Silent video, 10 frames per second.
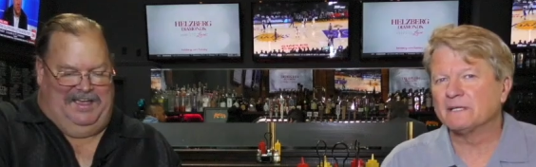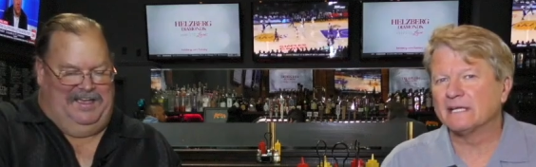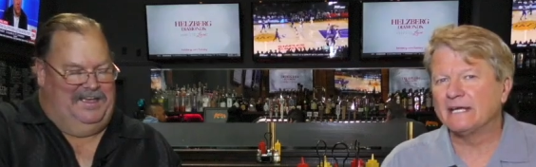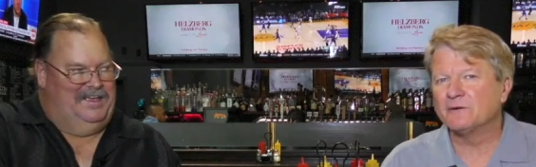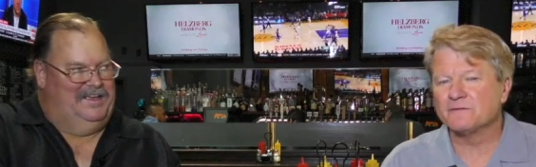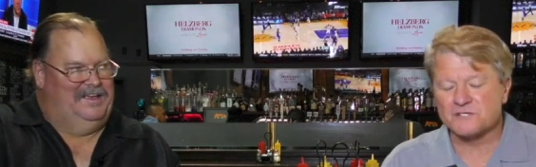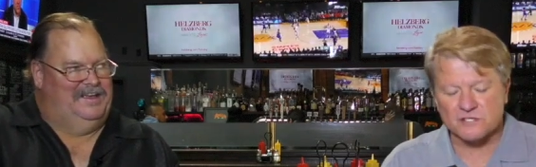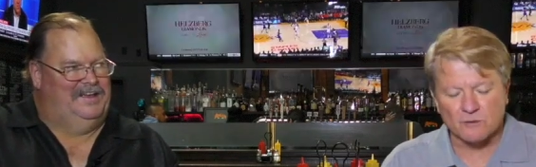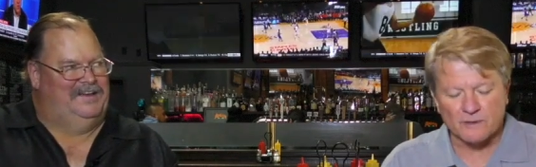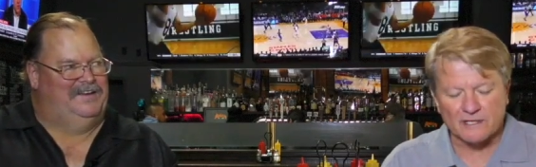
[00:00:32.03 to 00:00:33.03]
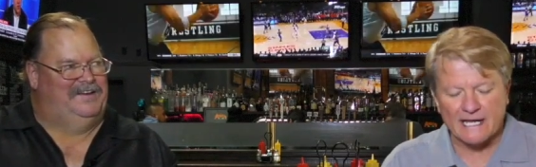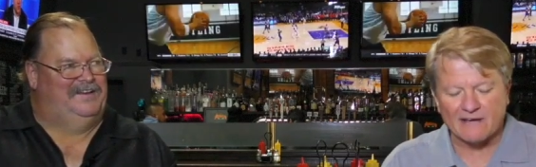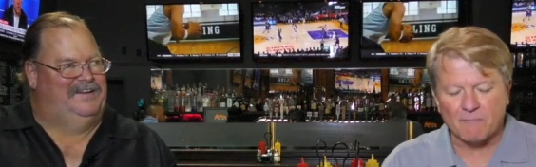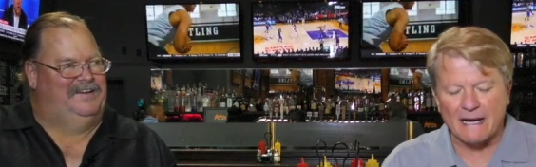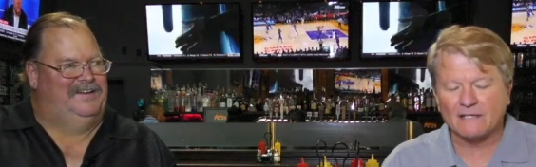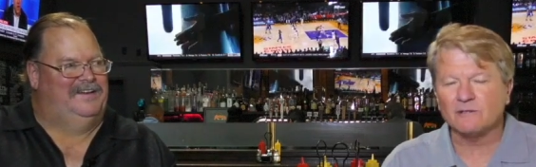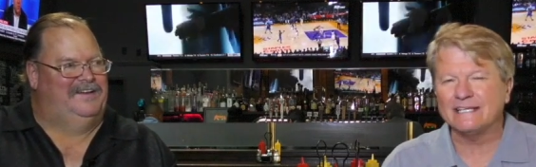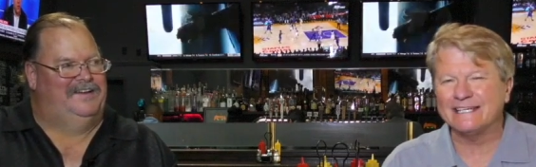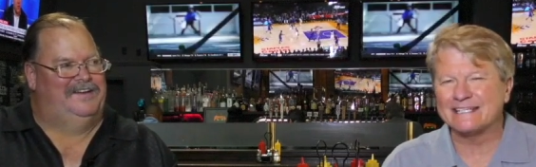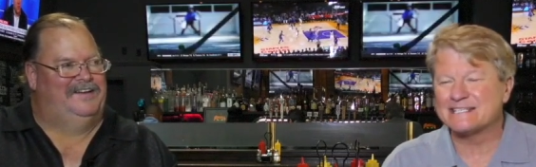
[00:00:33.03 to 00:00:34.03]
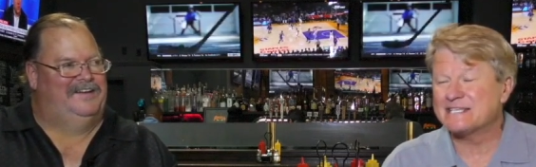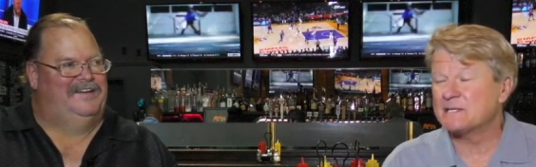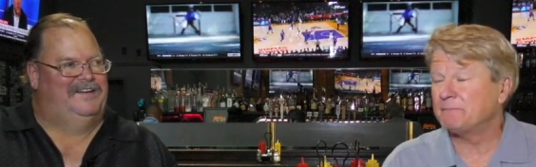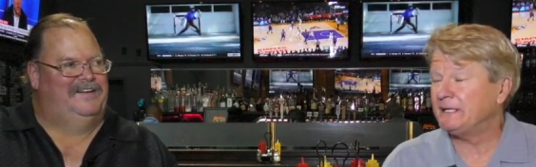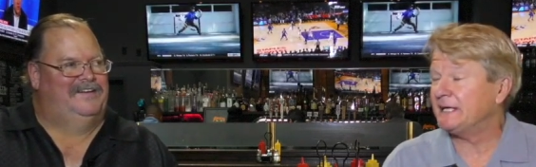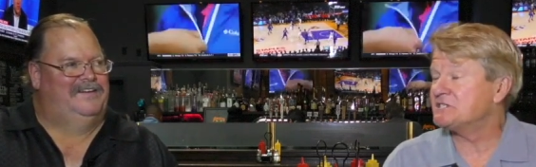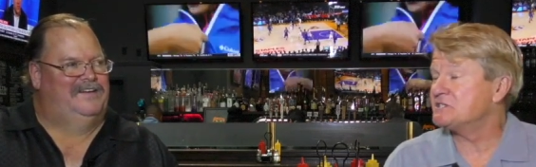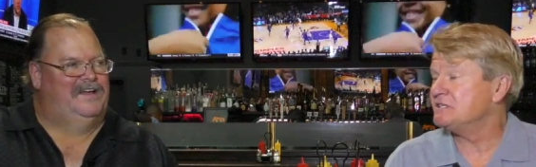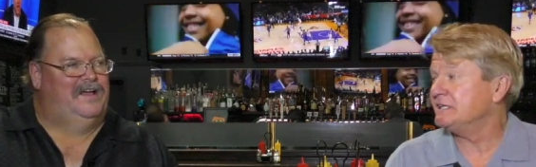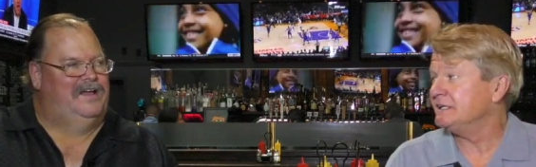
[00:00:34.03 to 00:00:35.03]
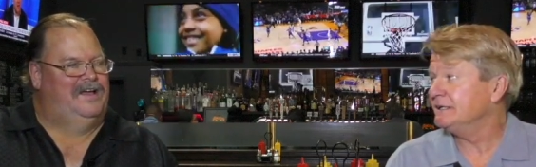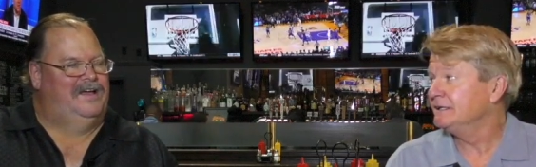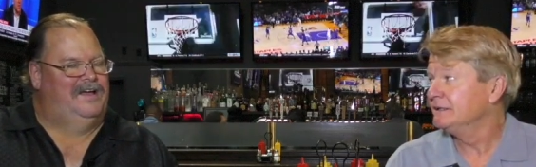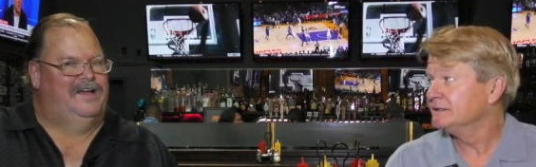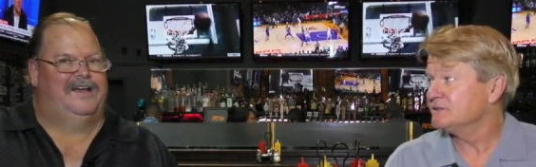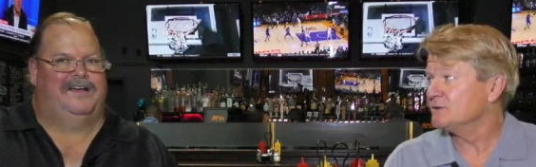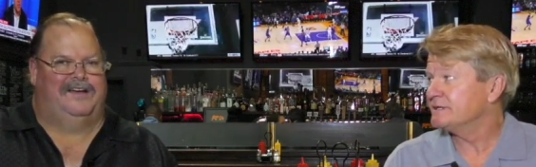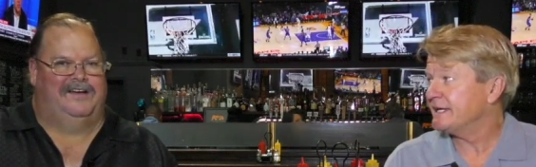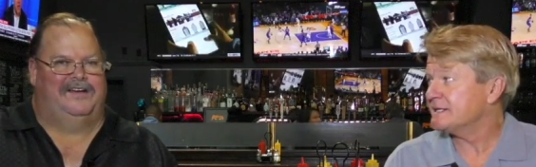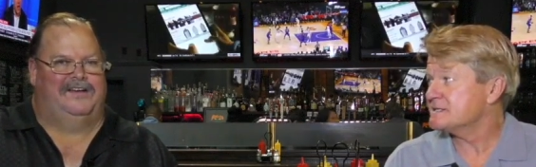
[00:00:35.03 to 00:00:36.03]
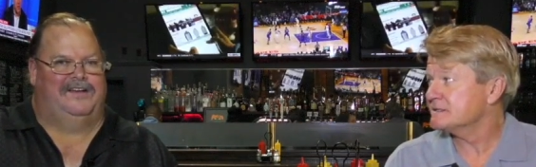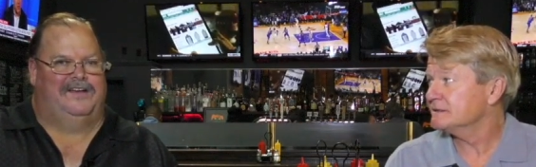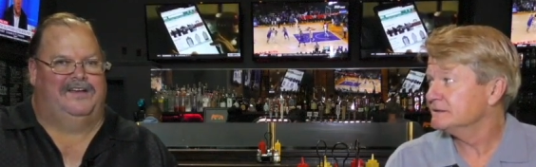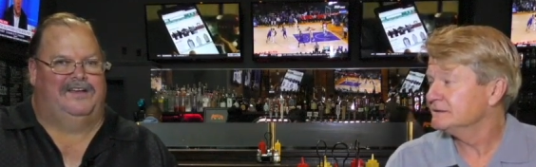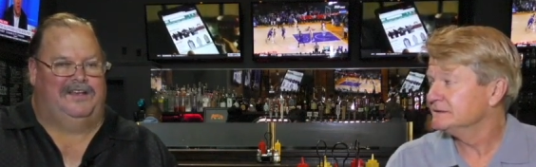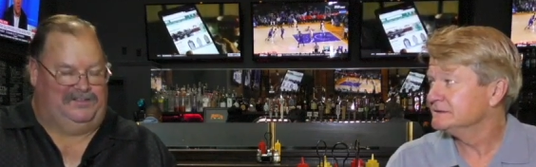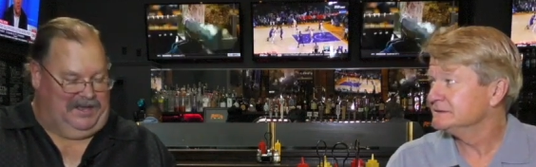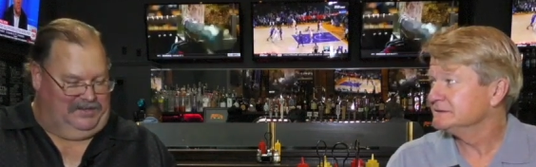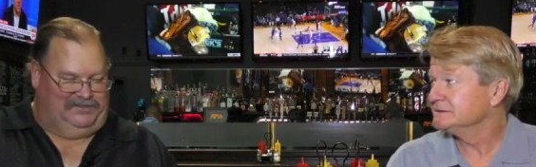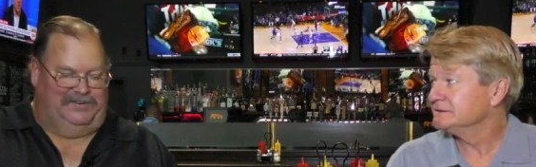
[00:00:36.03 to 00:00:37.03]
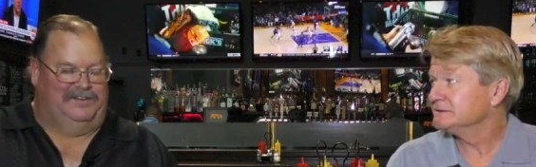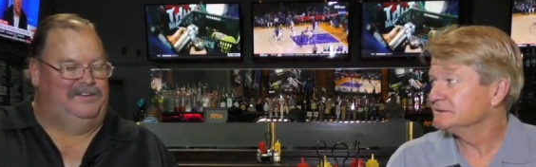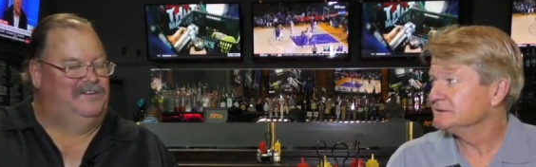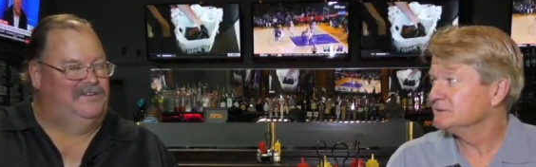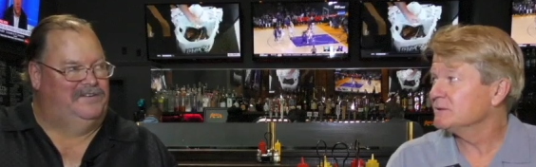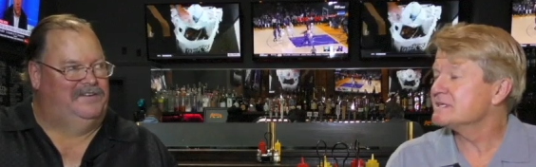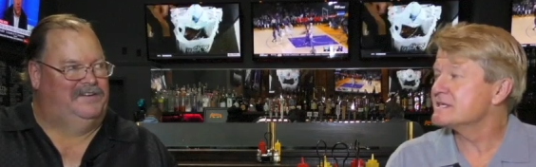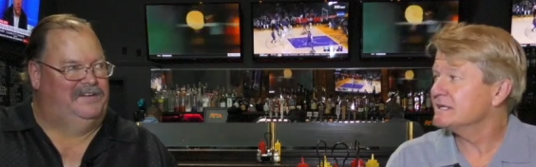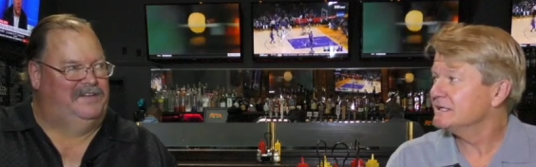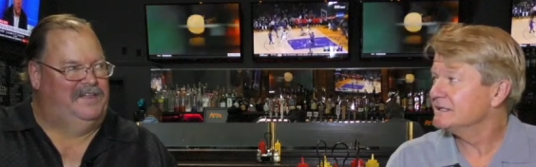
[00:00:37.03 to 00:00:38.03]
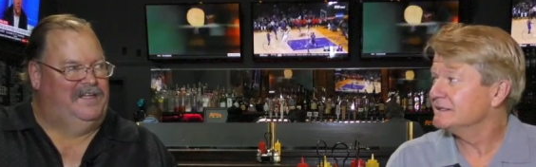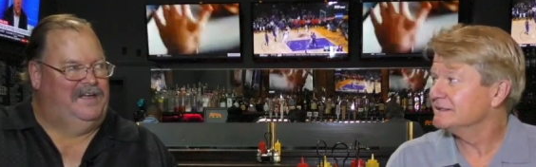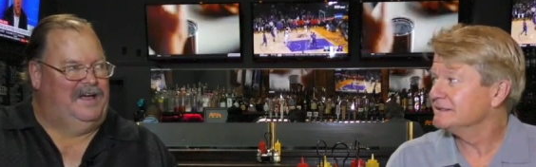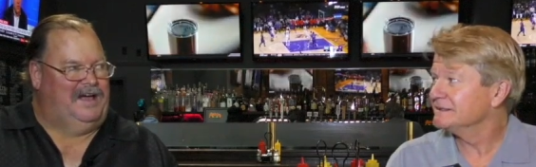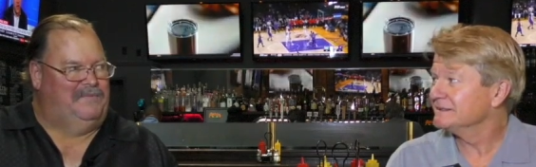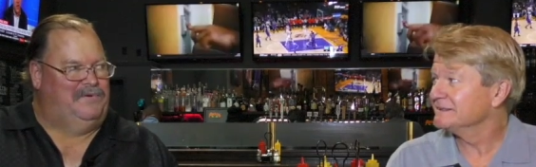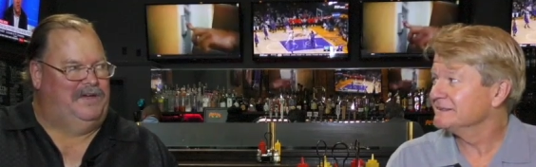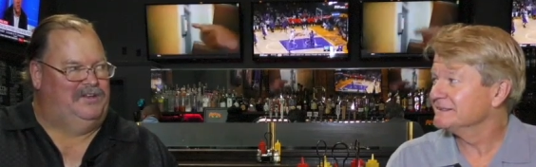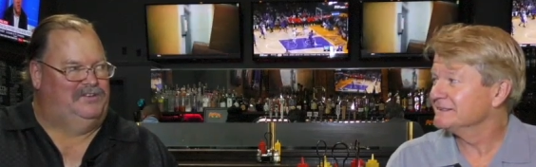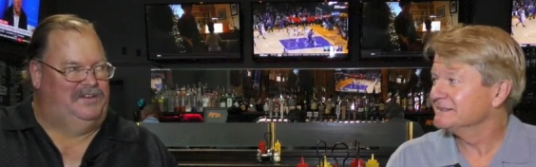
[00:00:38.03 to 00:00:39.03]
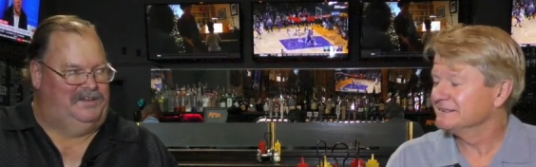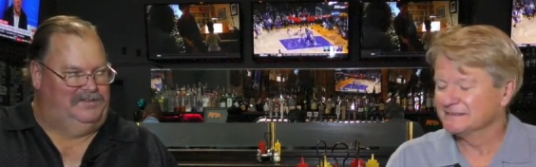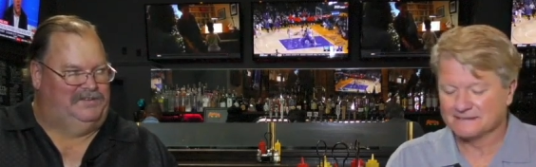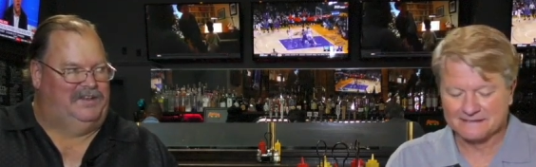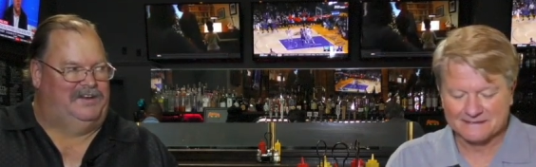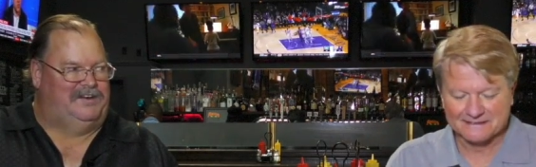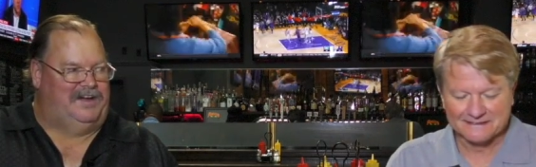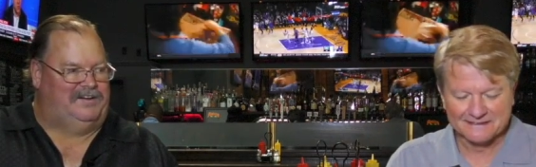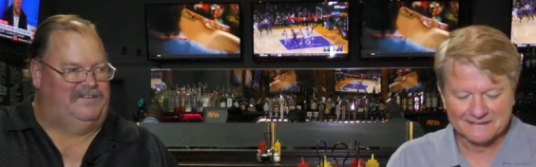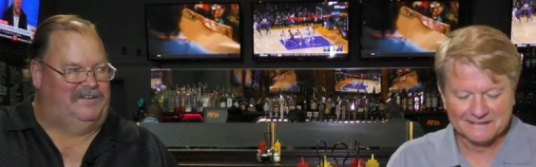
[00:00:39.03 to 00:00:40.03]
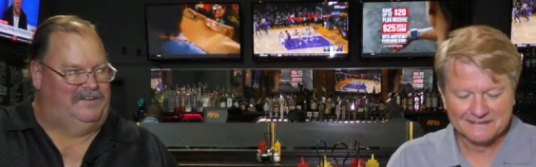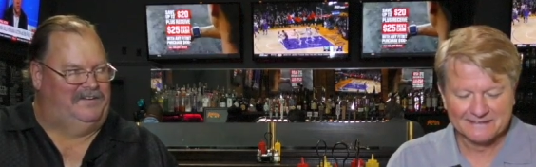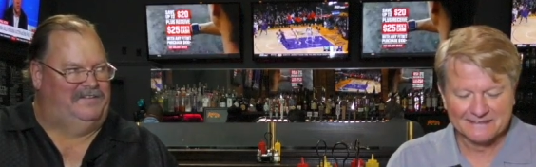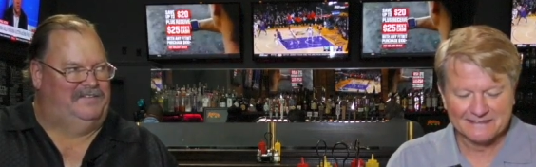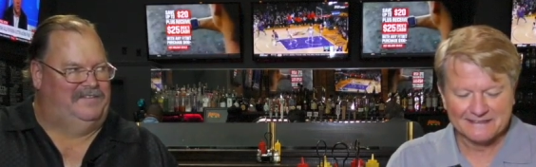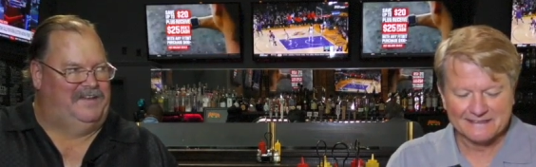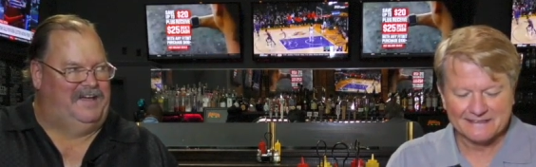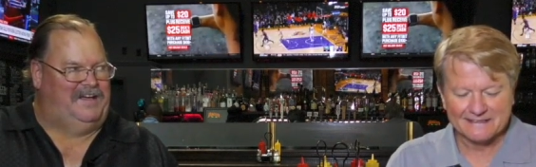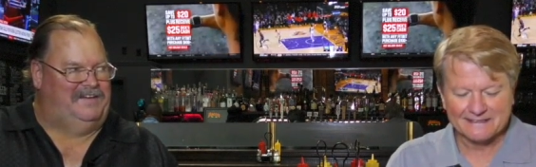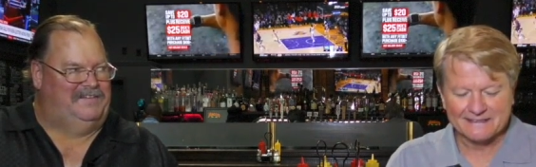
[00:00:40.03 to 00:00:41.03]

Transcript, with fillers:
Speaker 1: later in the show, we're going to have Michael Higgins. He's a PhD. Do
Speaker 2: you know what that is? Yes, I certainly do. What is it? Uh, PhD. He's got a doctorate. Yeah.